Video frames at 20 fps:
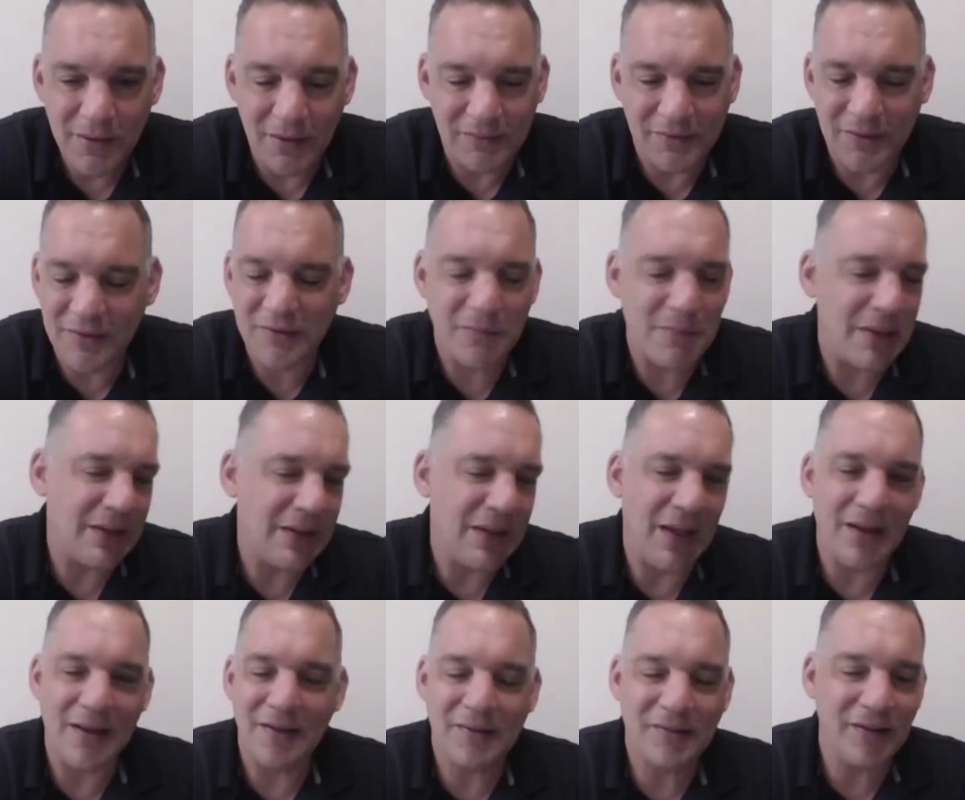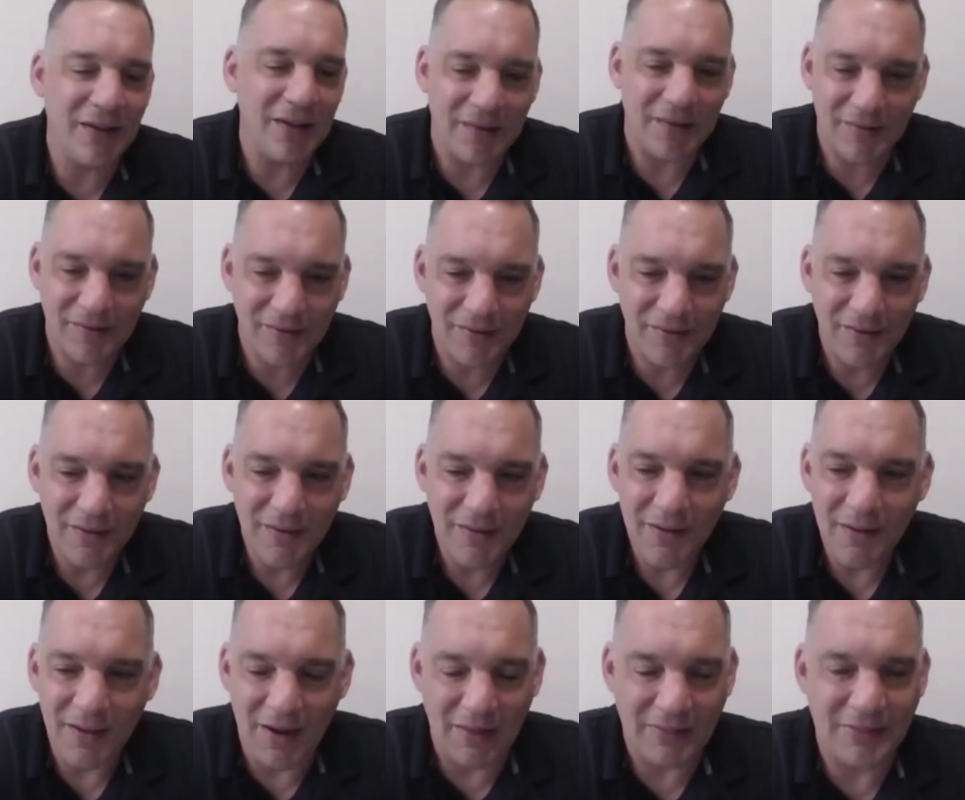It doesn't make any sense.
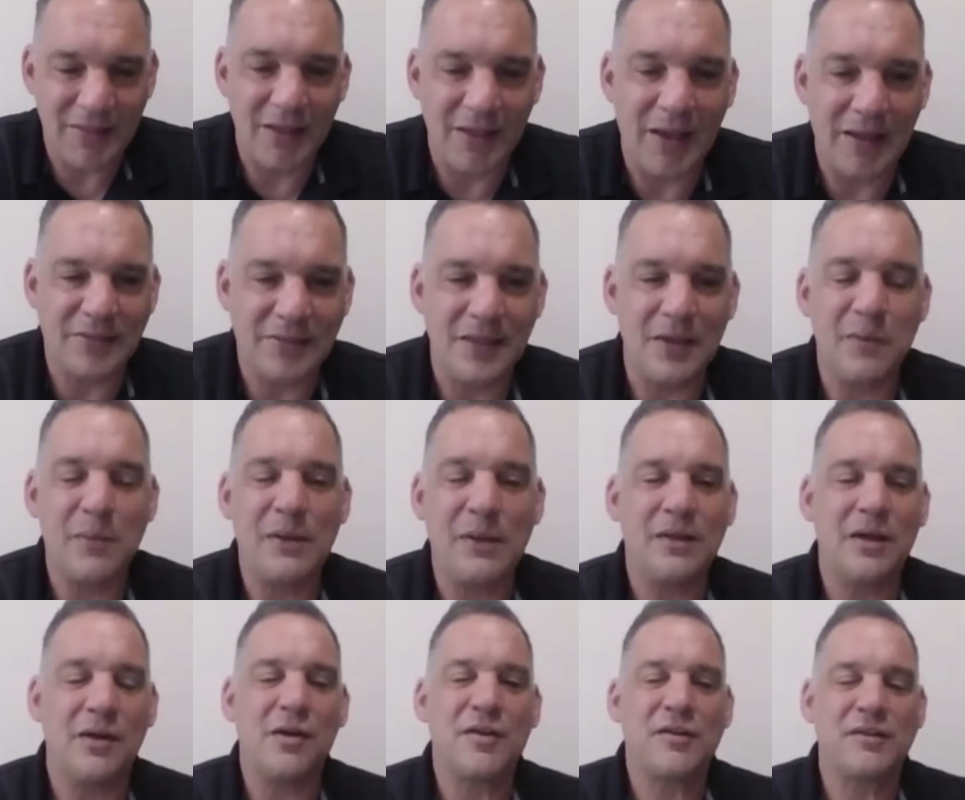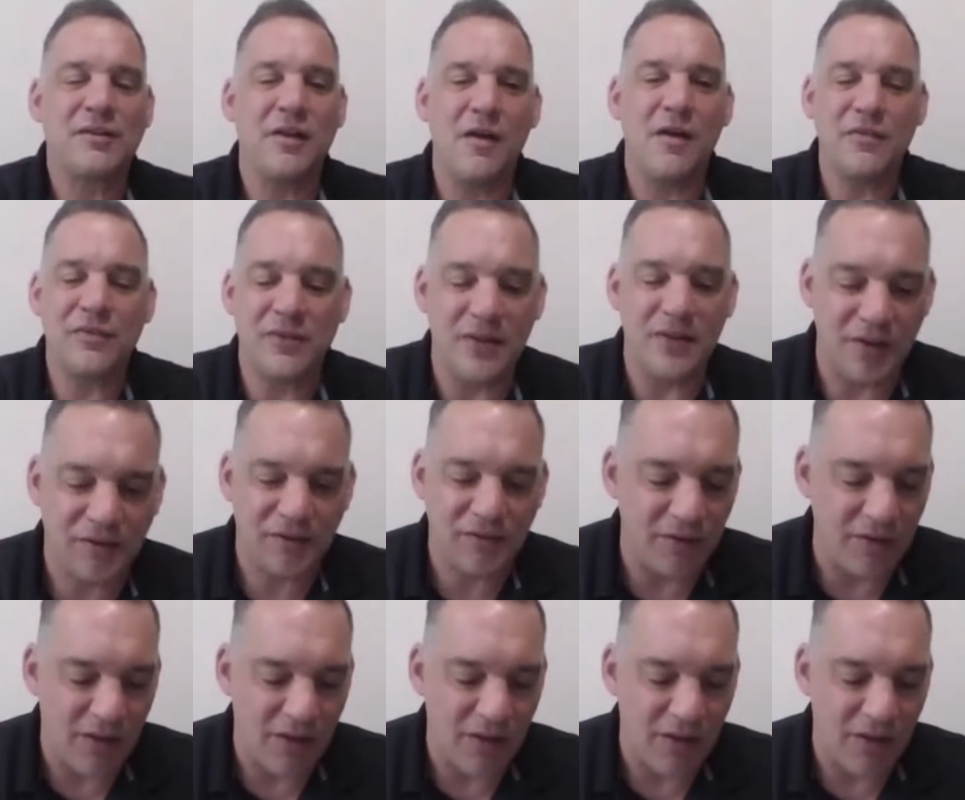And I think we let ourselves in this